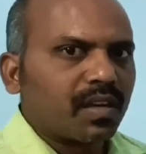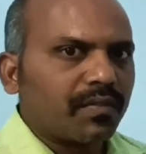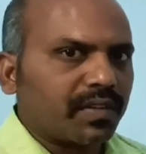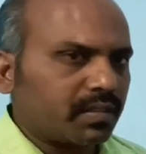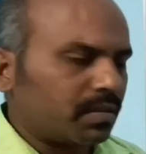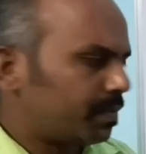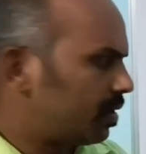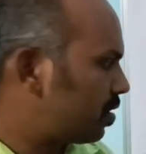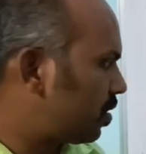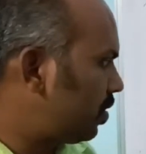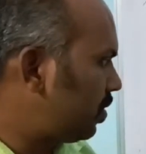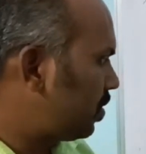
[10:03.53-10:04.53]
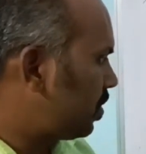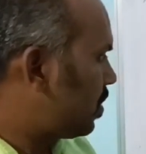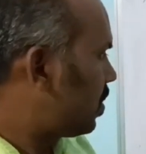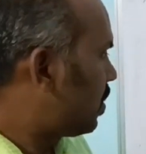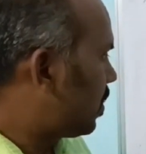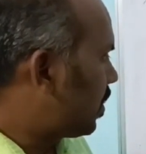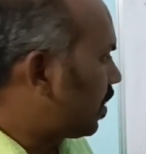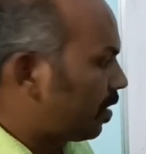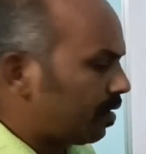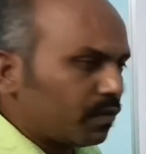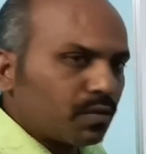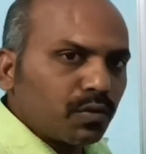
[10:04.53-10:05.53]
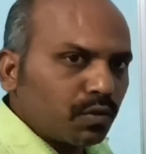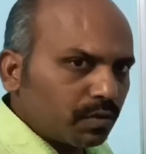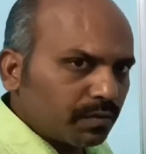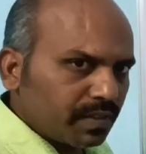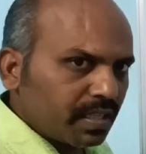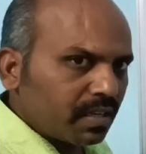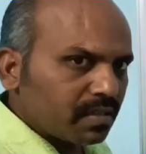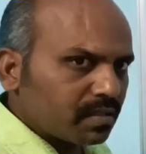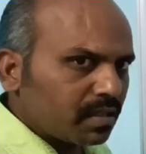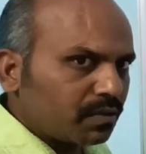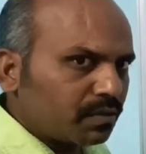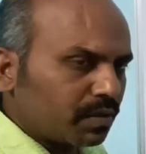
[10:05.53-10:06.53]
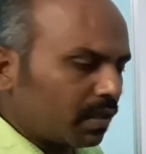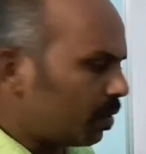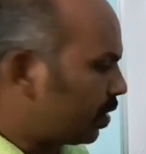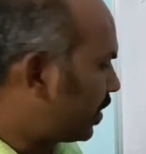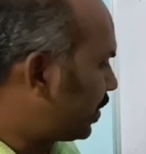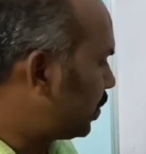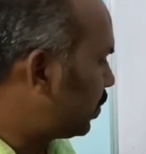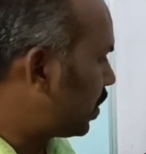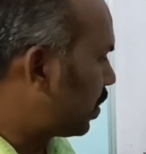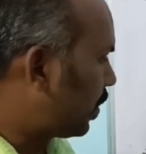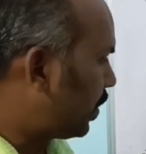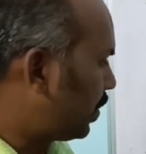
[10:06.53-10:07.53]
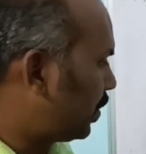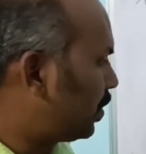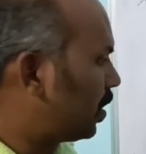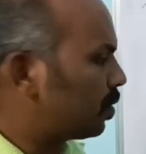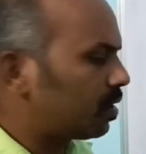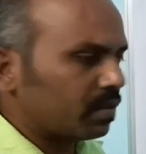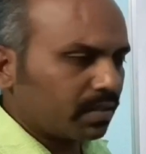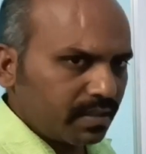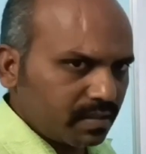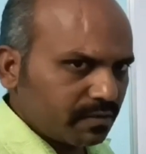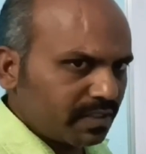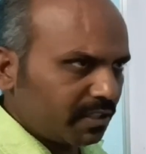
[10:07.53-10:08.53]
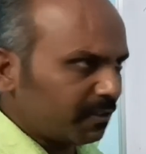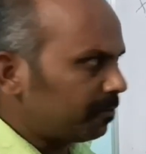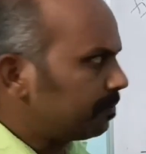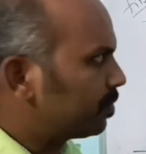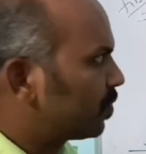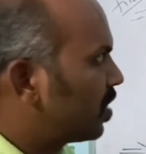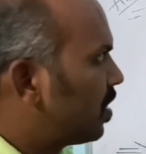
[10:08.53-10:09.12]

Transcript: of other person, and to whom we ask how are you, how do you do, how are things with you,